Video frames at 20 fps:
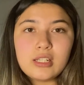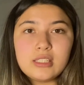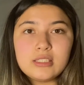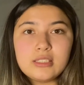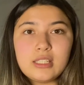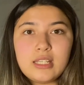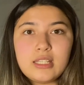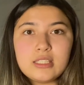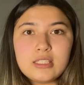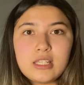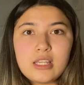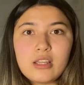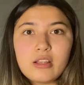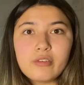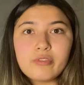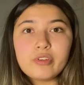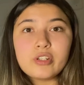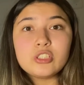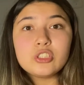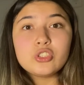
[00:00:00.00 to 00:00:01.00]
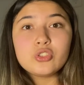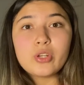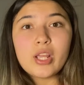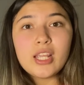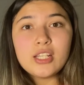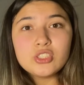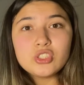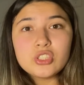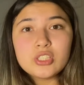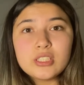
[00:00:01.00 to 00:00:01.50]
is easier for
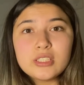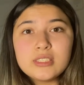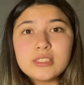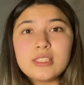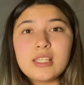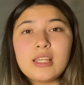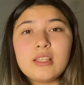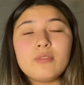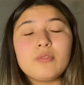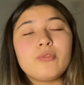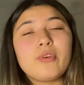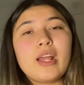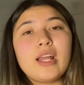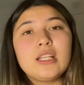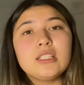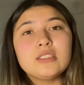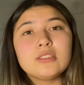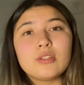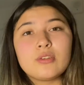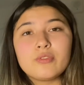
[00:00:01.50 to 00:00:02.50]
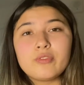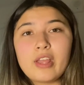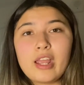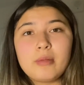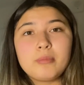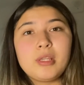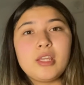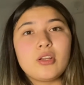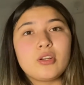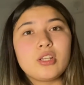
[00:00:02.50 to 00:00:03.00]
strangers than friends or
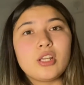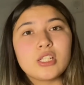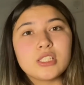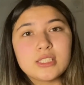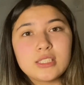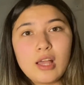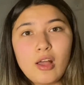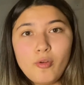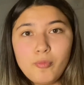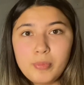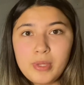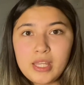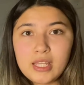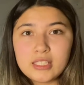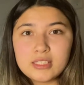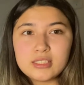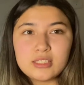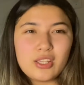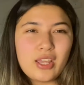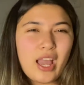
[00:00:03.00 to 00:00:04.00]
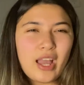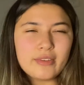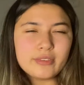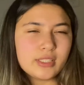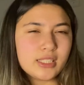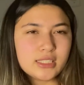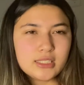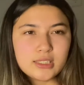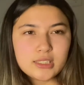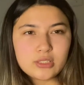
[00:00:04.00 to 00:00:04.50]
family or yourself, because you have
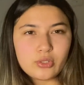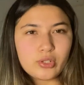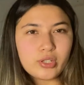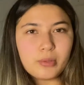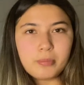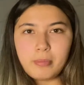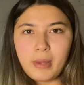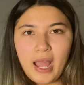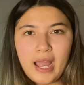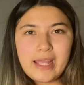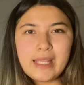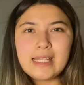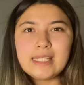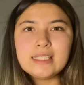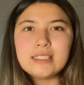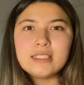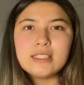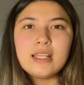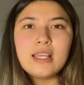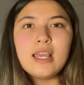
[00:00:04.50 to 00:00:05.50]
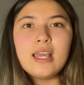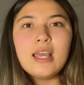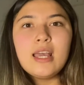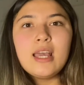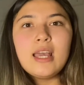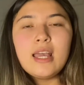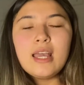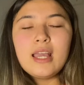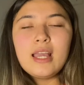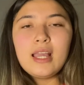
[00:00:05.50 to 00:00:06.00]
this sort of bias.
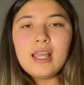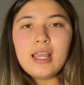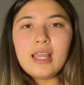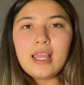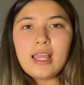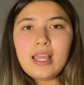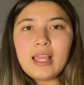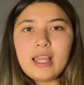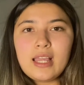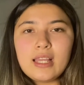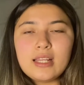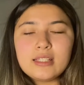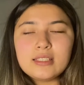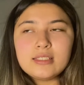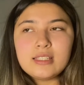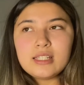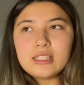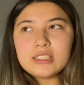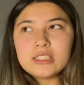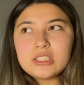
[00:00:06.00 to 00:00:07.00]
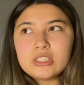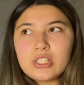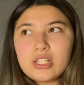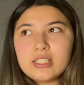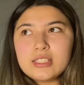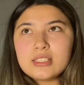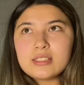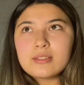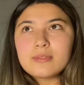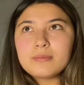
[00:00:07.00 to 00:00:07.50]
And it's
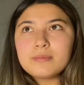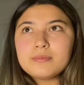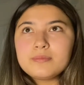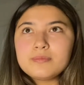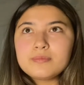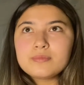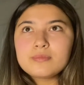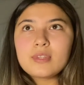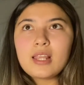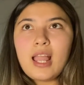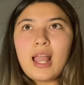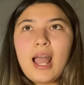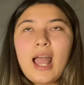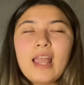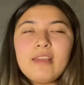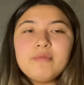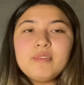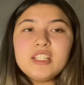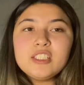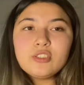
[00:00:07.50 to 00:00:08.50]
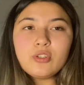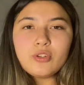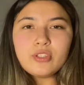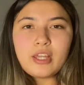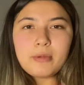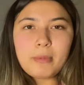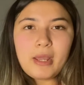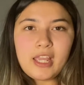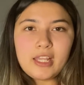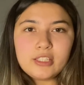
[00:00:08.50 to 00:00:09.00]
just, I've been told
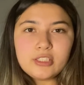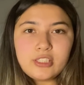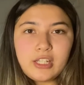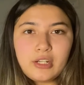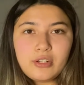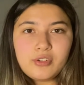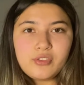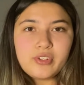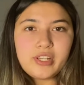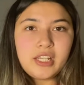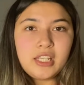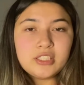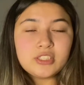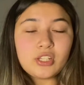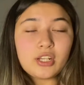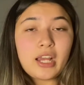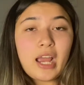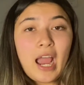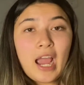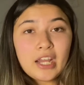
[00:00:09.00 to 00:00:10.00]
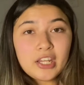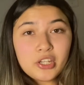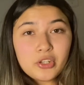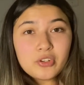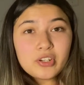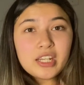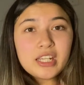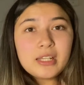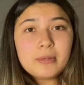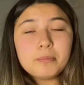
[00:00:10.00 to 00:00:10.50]
that my tarot readings are
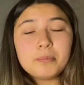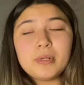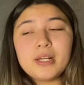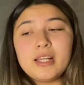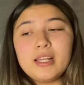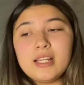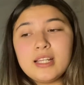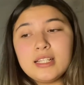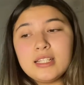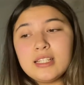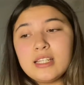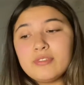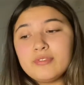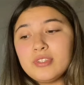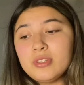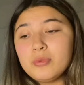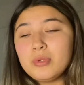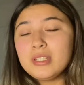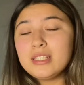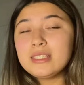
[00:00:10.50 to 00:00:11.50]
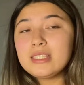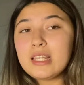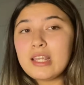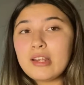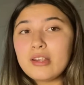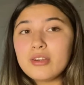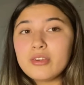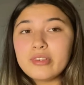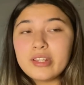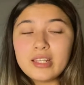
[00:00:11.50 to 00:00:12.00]
accurate, but if you want a
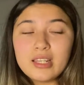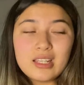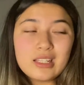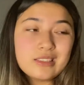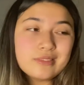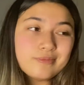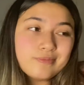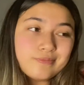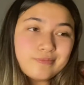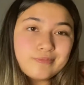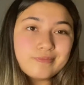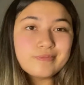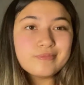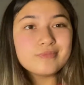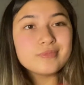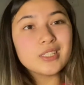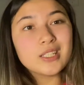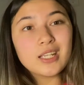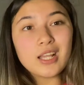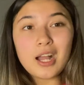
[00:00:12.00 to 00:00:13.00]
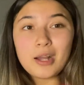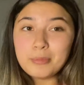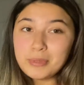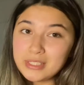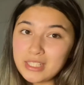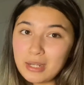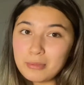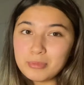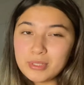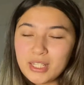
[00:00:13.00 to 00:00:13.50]
tarot reading, comment
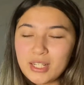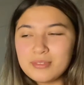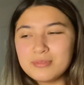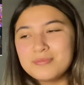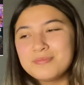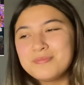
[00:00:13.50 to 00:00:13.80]
down below.